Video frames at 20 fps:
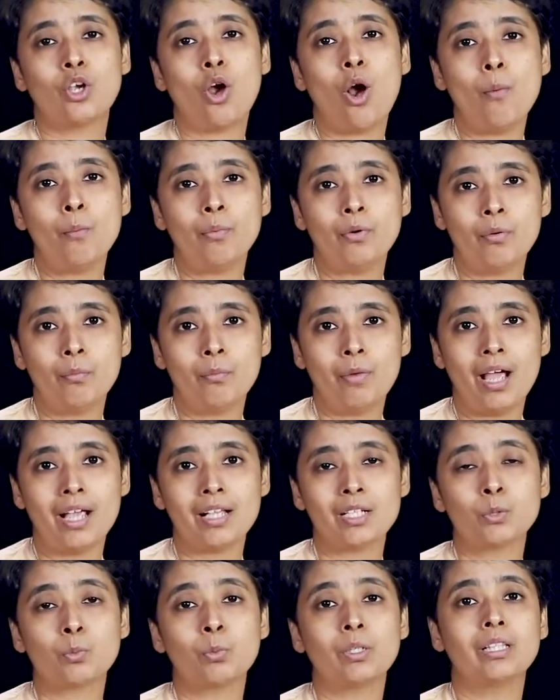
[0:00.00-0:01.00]

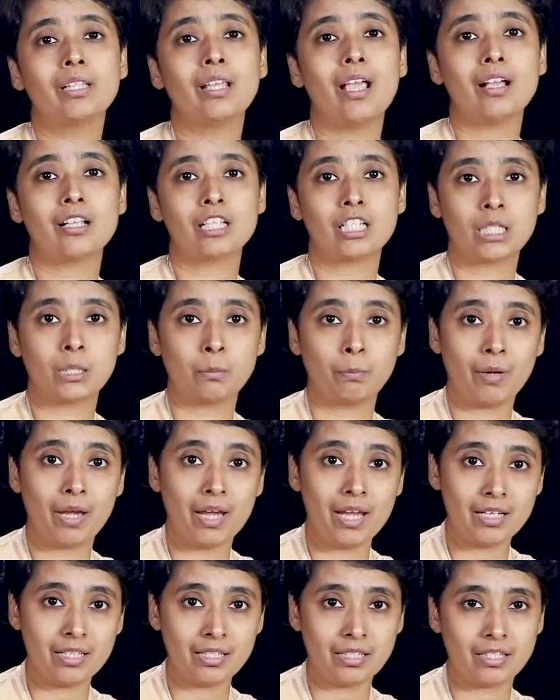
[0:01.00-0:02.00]
compromise with their
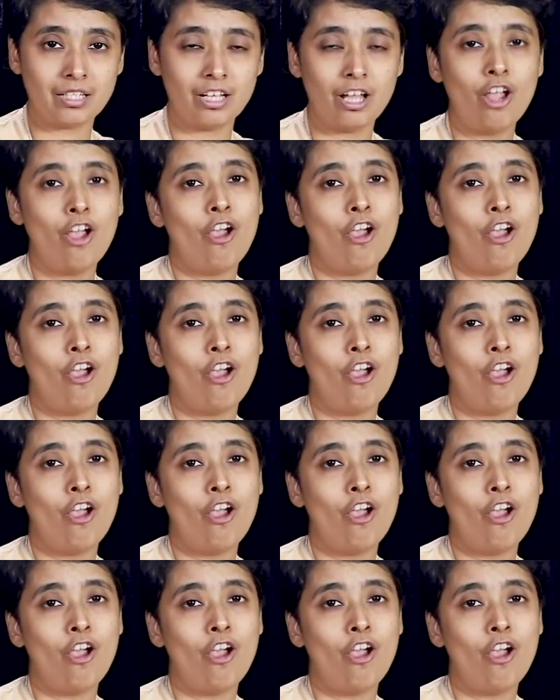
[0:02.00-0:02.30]
space